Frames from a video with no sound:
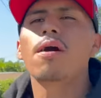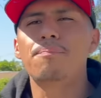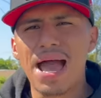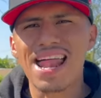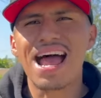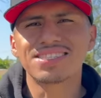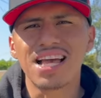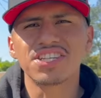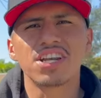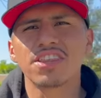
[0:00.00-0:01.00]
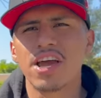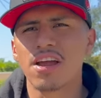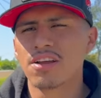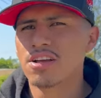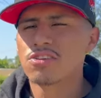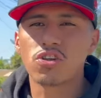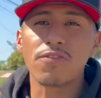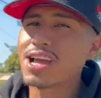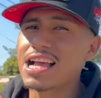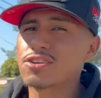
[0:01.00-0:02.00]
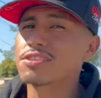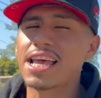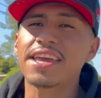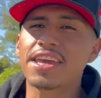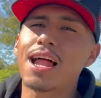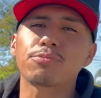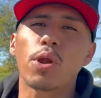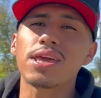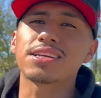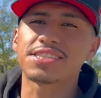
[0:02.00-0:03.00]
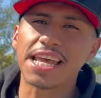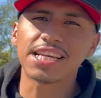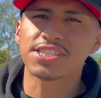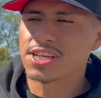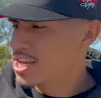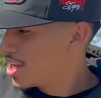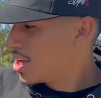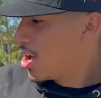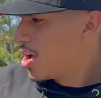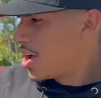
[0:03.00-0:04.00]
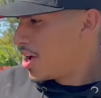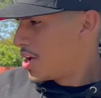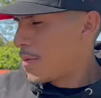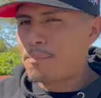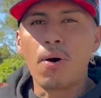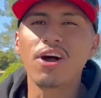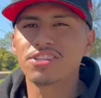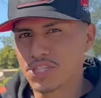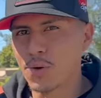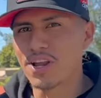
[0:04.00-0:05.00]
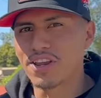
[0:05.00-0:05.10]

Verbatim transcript: a badass engine in there. So if you guys don't take it, I'm throwing a 6.2 in